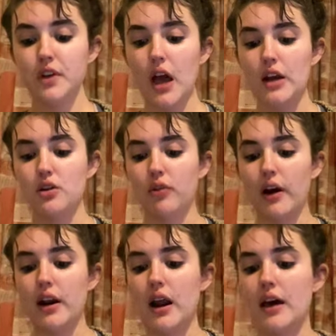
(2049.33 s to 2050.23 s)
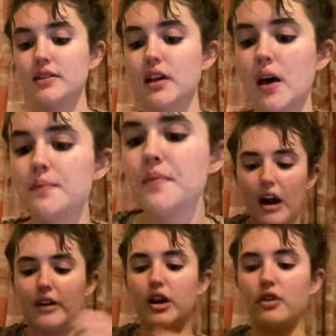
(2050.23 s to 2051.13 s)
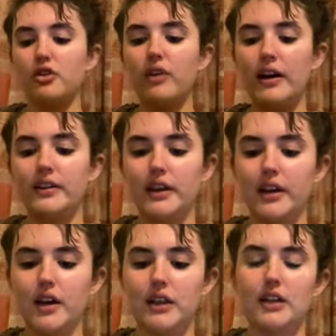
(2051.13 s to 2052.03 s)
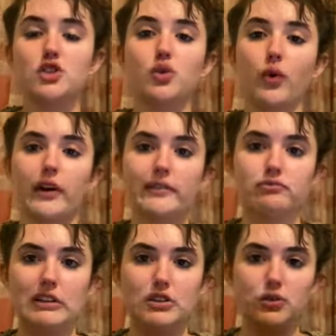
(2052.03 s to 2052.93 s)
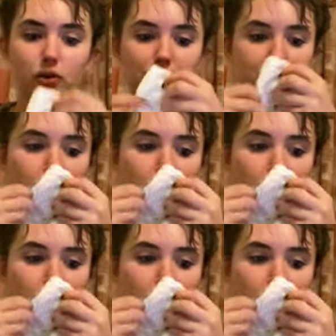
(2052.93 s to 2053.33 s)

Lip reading: and you write an essay, I don't know, you're writing like a story in school.